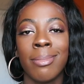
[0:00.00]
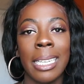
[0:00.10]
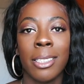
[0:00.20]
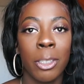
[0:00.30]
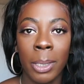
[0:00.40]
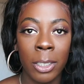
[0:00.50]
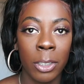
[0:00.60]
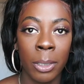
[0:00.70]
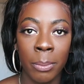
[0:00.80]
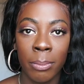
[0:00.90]
like your
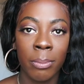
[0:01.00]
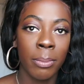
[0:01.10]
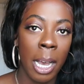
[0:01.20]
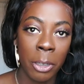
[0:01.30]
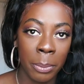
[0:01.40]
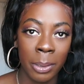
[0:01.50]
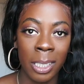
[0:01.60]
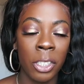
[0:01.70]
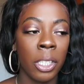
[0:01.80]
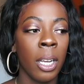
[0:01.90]
regular powder
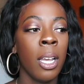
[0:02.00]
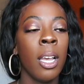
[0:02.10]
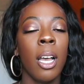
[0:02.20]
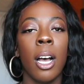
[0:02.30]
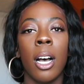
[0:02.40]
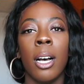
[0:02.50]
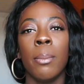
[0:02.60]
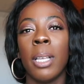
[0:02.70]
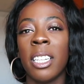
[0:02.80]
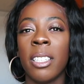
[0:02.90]
bleach.
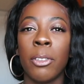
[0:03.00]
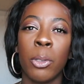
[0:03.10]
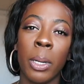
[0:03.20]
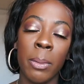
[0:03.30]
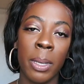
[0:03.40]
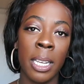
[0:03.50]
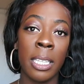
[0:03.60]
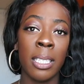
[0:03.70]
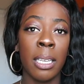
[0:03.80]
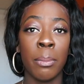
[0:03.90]
Let it sit for 20
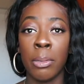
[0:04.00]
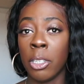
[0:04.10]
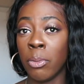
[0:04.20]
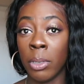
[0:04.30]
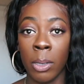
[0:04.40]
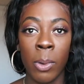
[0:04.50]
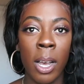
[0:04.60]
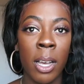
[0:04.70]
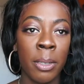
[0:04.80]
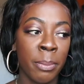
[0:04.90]
minutes. It bleached really
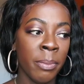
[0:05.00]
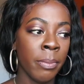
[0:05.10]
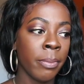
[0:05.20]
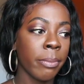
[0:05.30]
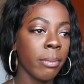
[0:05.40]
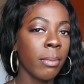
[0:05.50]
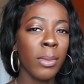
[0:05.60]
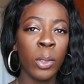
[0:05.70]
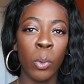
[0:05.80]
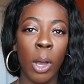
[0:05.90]
well.
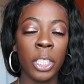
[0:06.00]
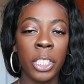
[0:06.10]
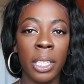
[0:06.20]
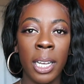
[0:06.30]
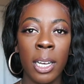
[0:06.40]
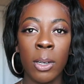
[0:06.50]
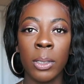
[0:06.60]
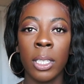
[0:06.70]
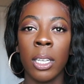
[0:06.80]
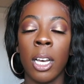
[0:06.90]
Washed it
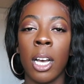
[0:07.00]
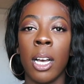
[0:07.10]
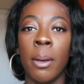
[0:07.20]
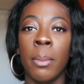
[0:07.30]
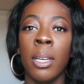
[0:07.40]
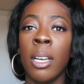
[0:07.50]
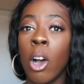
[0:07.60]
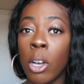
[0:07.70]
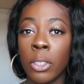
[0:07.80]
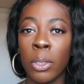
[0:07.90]
out.
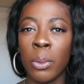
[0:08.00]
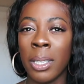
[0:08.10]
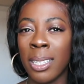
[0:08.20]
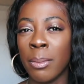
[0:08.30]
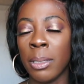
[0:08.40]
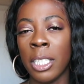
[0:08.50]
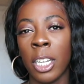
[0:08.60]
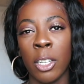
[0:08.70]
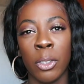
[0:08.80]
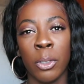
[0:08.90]
Also within the bleach,
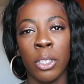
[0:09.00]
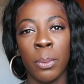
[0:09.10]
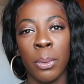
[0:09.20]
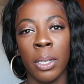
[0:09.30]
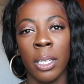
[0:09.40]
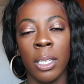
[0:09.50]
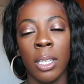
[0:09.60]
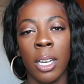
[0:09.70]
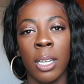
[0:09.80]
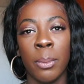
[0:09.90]
I also just put
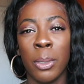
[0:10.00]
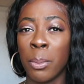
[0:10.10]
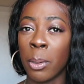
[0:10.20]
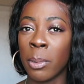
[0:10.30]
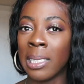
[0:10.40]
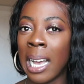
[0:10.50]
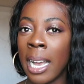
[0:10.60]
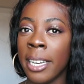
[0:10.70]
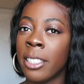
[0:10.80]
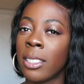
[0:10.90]
some purple
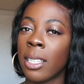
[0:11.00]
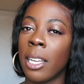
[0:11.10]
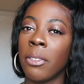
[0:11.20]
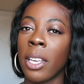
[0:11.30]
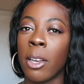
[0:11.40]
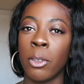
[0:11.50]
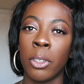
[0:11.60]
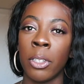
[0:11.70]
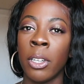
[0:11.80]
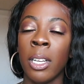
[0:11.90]
dye just to kind of
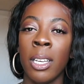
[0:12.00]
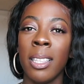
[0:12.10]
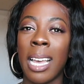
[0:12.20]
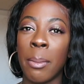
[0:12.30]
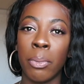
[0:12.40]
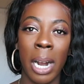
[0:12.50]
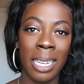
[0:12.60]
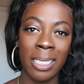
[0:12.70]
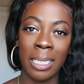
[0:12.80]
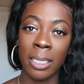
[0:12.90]
counter that
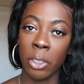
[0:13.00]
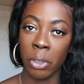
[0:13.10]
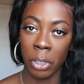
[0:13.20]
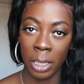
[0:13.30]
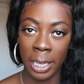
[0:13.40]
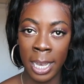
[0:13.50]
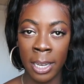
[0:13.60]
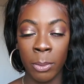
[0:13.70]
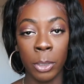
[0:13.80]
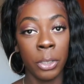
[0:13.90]
brassiness you usually
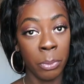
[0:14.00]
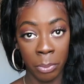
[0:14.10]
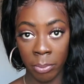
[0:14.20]
get, which